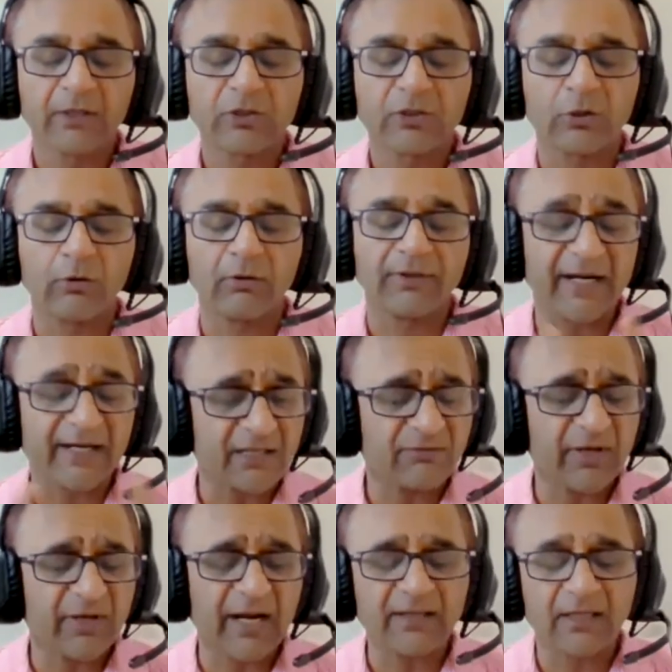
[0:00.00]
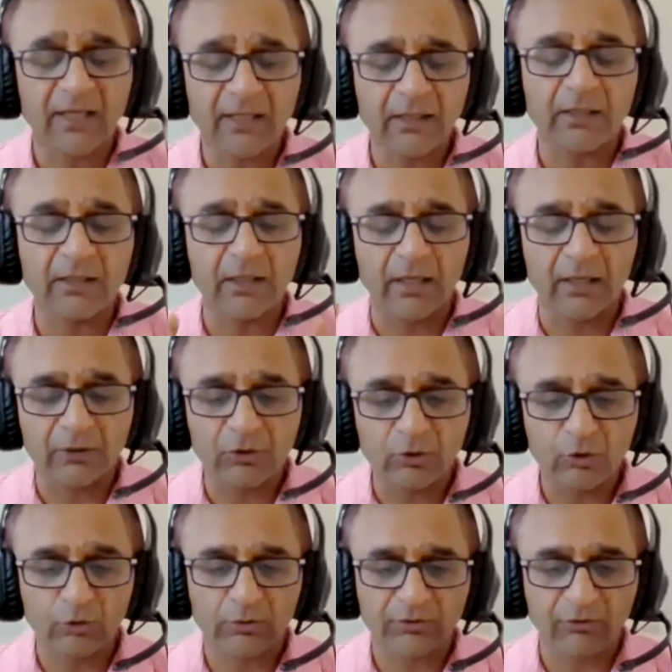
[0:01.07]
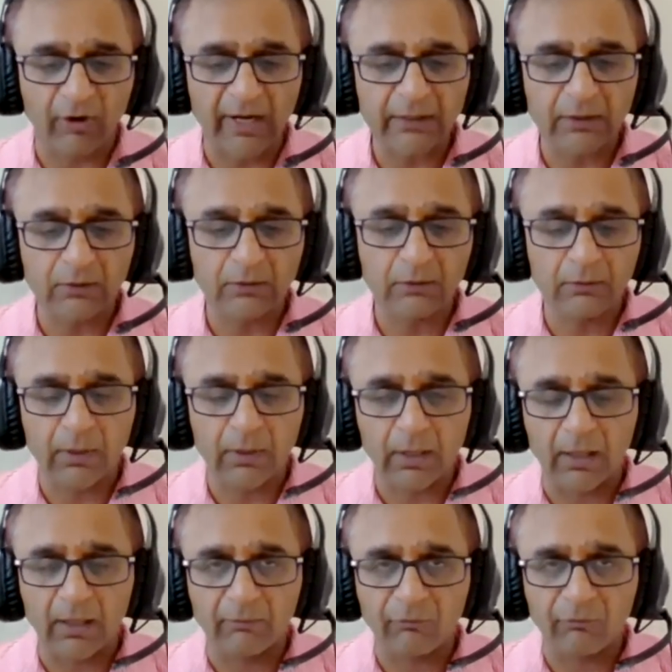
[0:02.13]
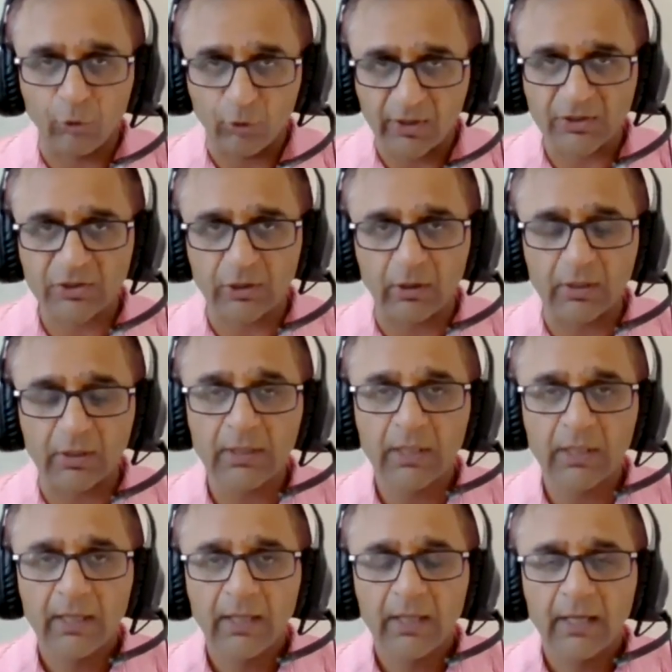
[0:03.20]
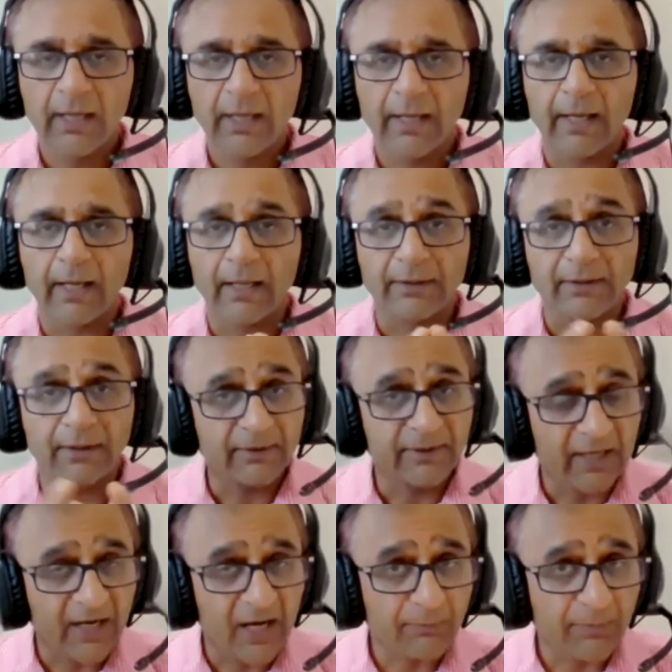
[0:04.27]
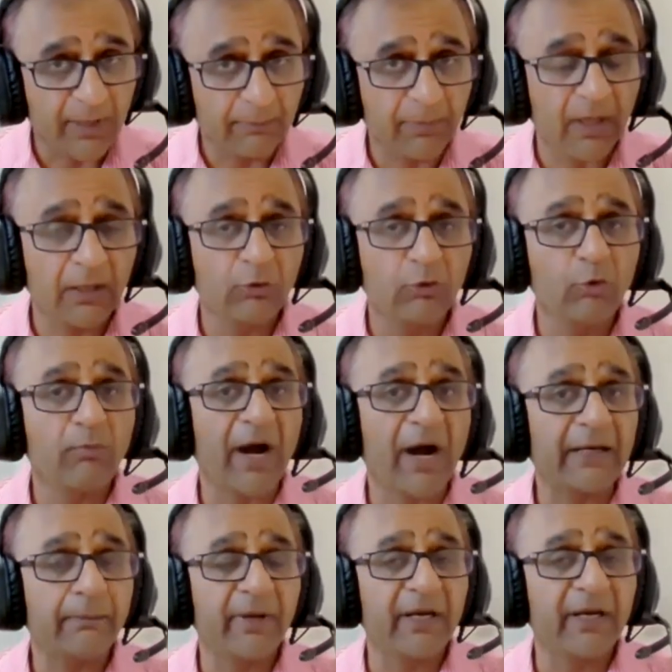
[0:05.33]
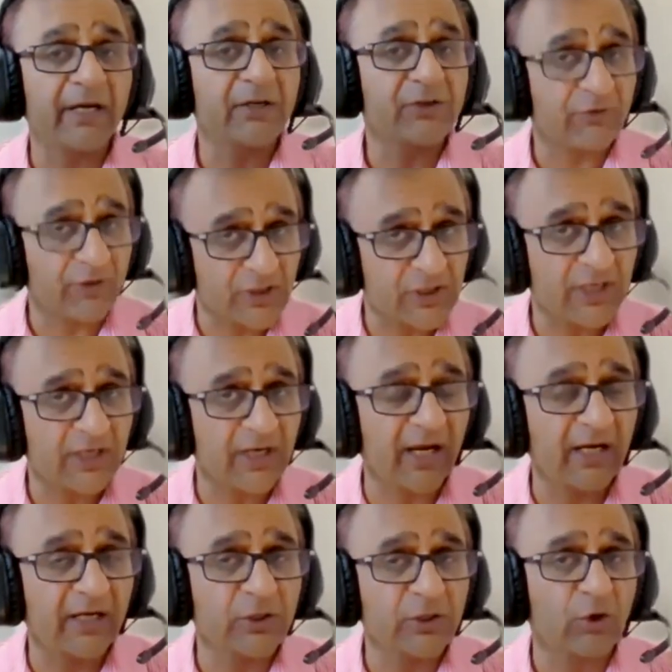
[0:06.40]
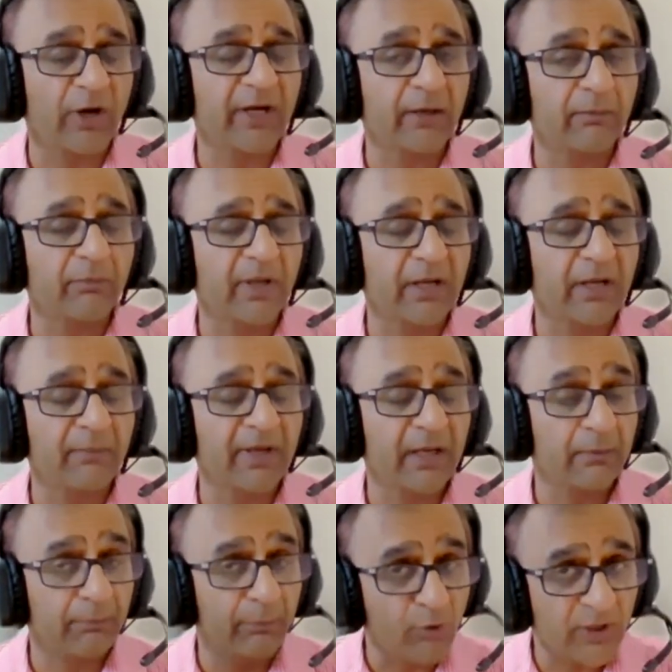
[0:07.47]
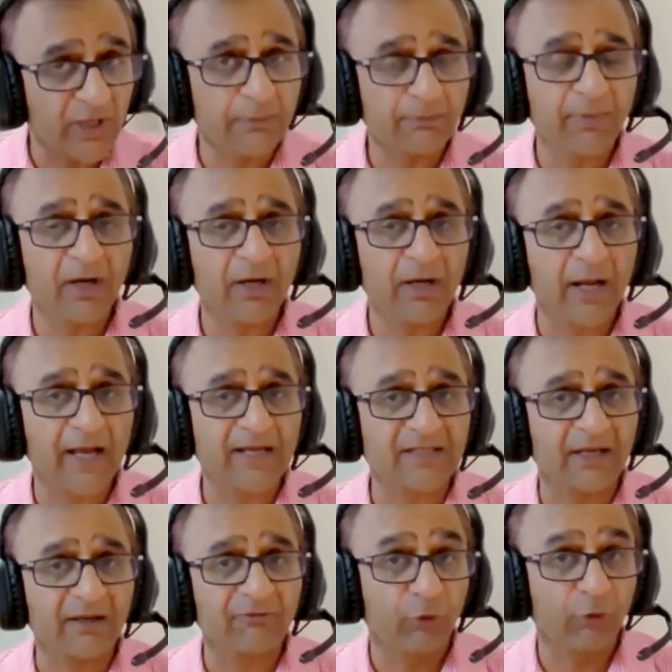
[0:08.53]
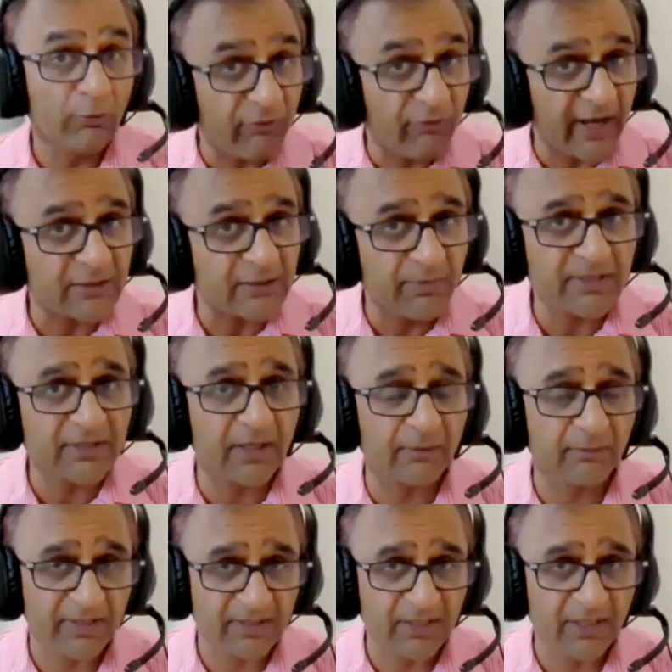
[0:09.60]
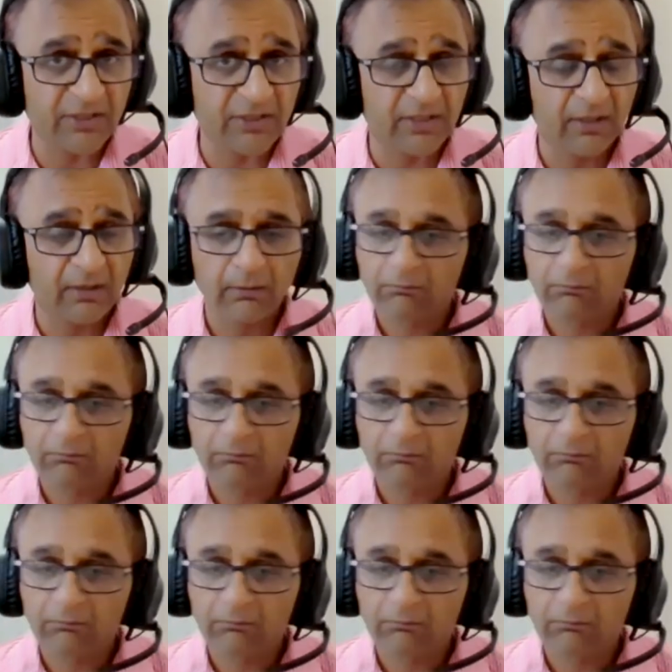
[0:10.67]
So that is where I think you should try to focus on. There are people who might be interested in becoming a bookkeeper as a full-fledged business.